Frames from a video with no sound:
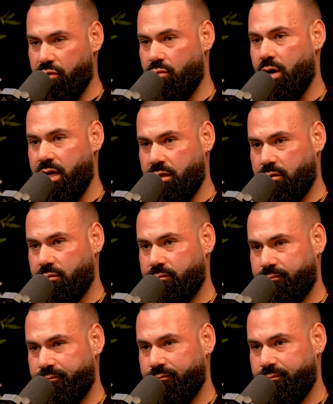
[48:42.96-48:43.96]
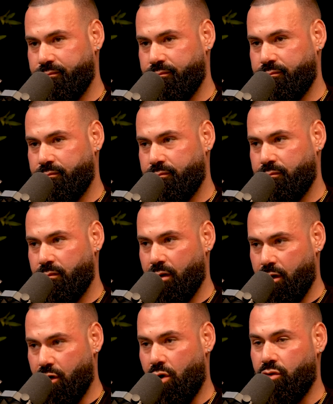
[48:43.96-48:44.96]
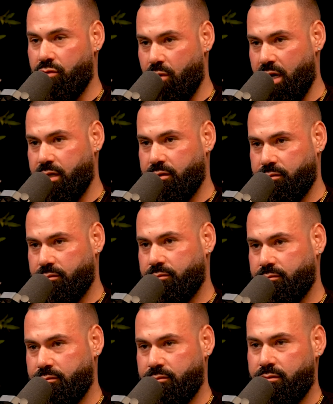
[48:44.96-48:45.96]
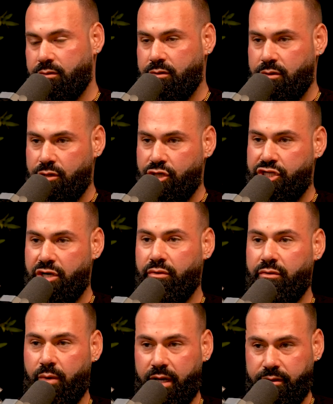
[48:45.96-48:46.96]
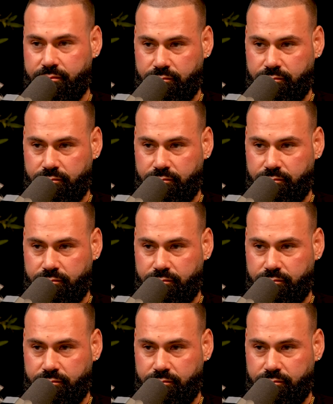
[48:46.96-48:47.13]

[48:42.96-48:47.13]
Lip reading: the way, go the way, show the way.